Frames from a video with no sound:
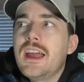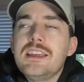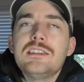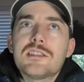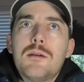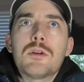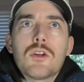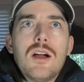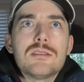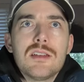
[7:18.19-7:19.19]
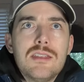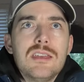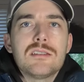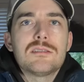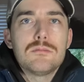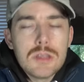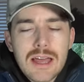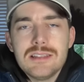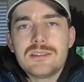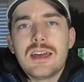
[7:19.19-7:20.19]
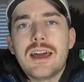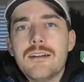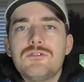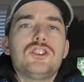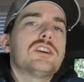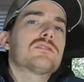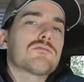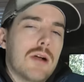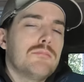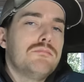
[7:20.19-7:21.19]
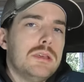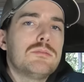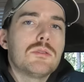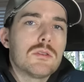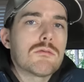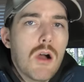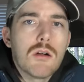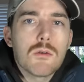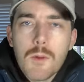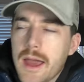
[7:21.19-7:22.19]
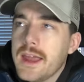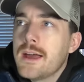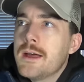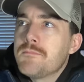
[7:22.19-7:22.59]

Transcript: And he's come across, I think, in some lights that have just rubbed people the wrong way.